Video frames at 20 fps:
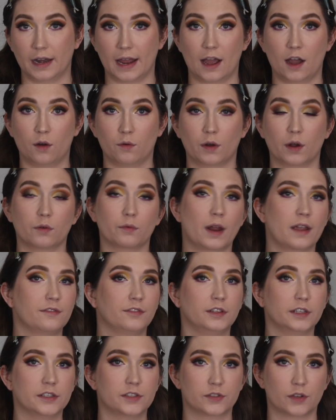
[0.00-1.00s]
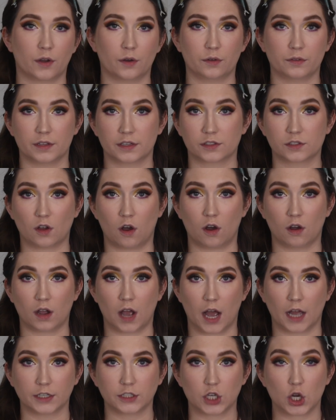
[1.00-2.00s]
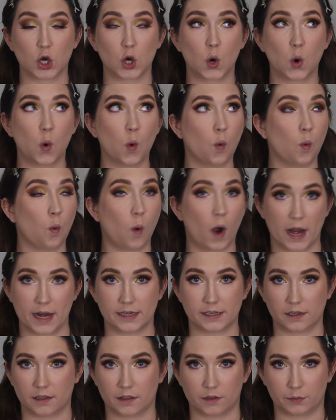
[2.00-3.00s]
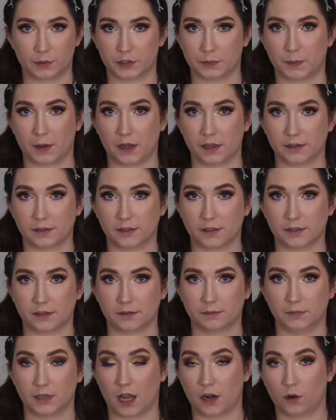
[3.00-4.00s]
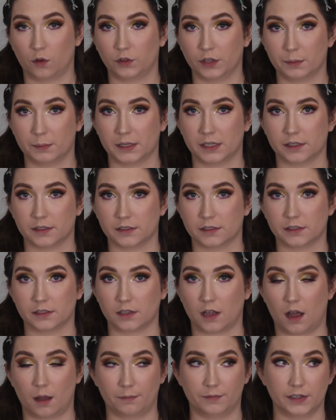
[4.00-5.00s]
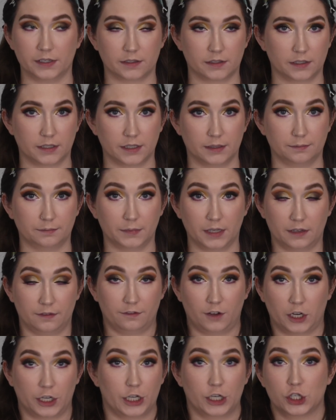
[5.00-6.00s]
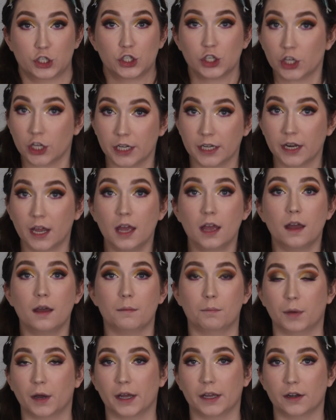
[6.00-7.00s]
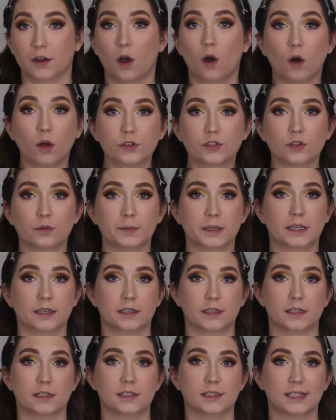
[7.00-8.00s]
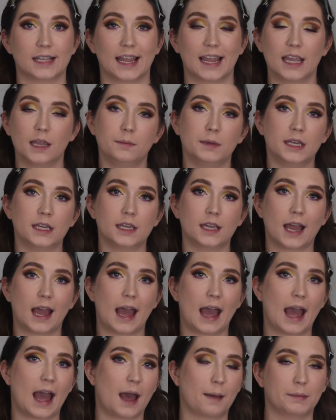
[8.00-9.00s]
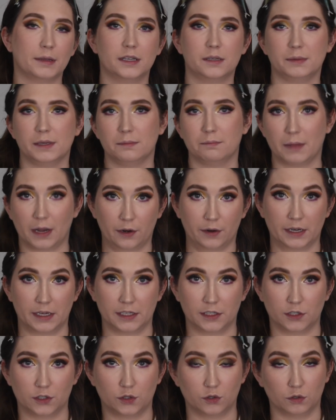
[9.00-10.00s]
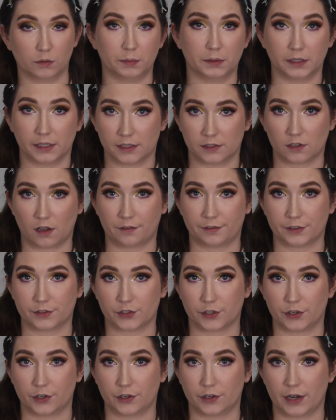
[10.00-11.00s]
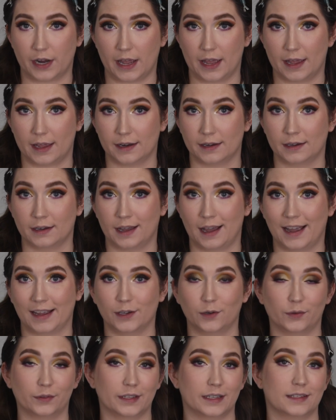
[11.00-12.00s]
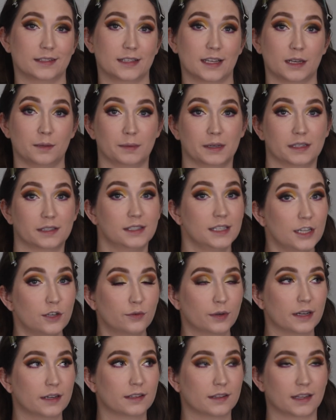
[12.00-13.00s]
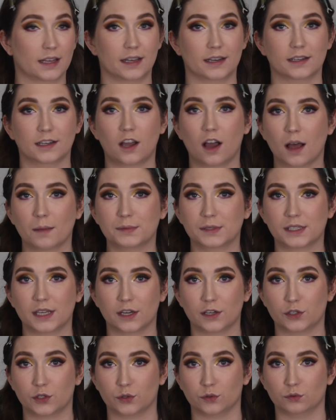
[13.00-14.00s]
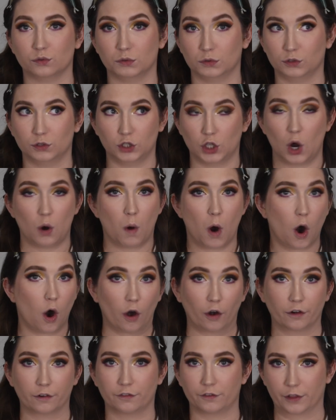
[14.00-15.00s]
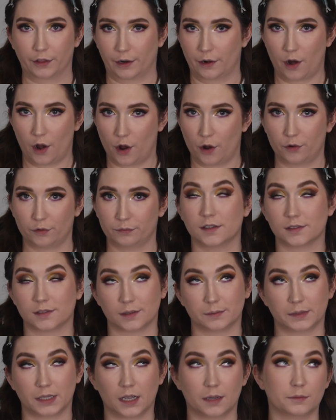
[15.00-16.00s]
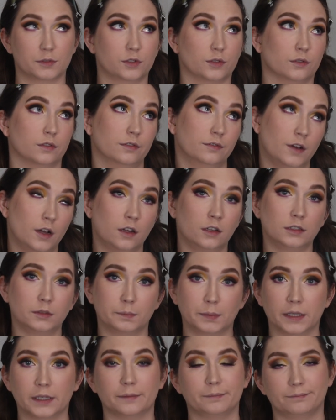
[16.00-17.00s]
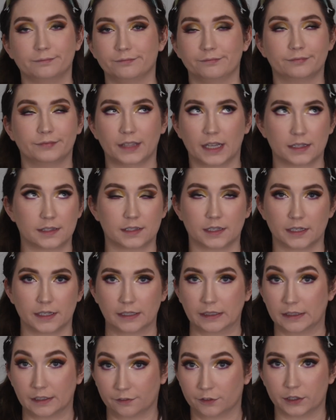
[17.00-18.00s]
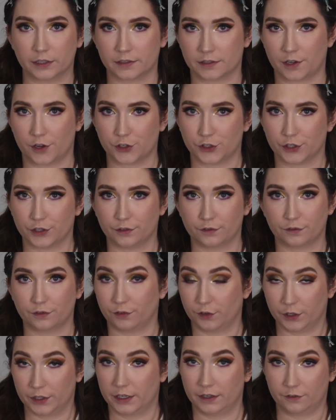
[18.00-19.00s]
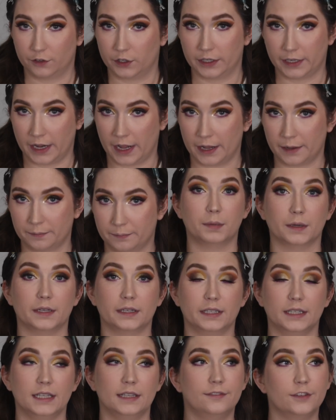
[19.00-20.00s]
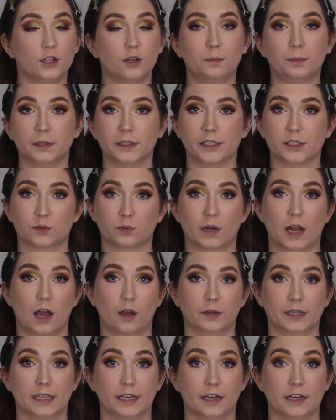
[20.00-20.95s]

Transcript: Now, rightfully so, this call got quite the response. Not only because obviously it fucking should, but also because Amy happened to be married to a police officer, and I don't think it's any big secret that cops tend to go hard for their own. Sometimes to a fault, but That's a different discussion for a different day. But even though police were out